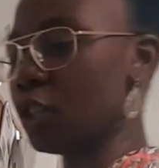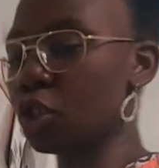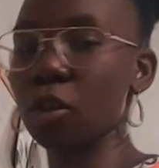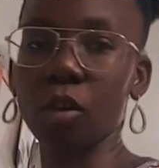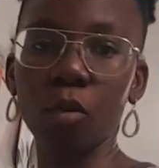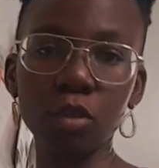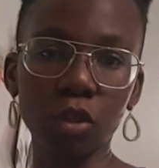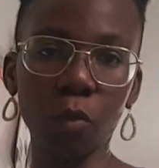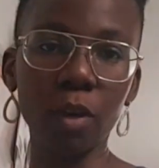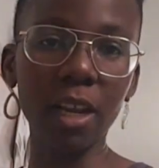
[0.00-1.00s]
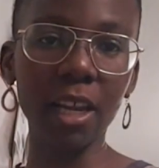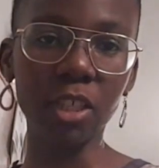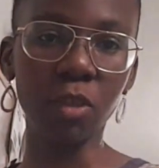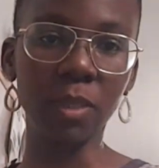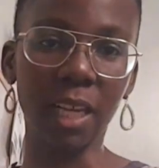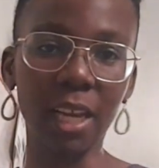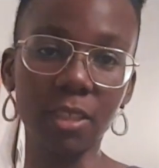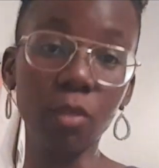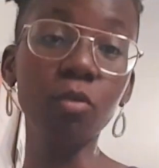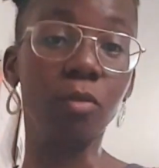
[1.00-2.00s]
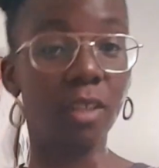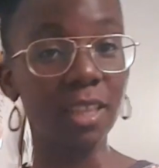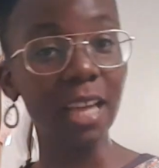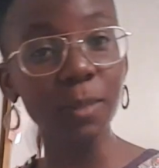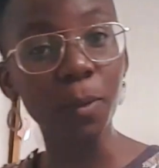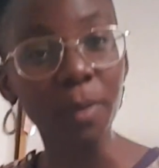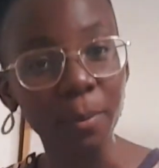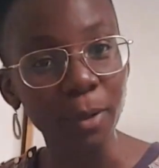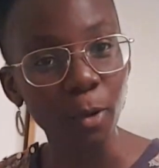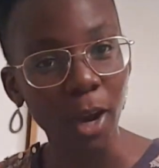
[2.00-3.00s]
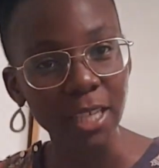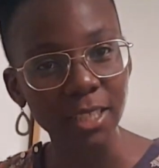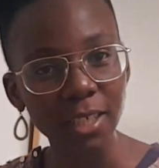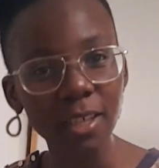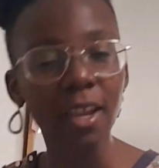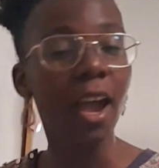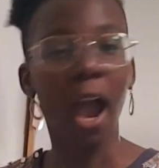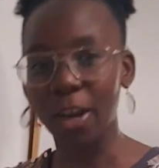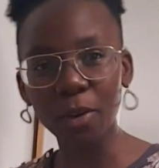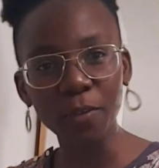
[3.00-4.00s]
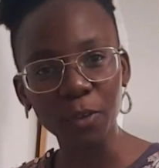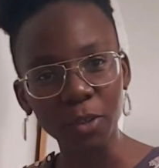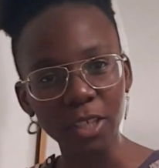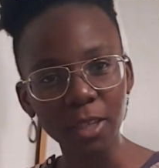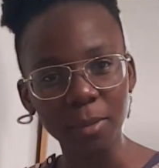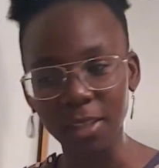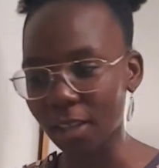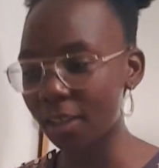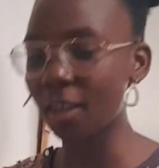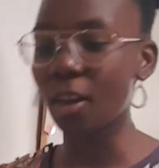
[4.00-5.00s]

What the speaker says: So also what I like to do is oh, that's probably a bit quieter. I don't know if you could hear me there.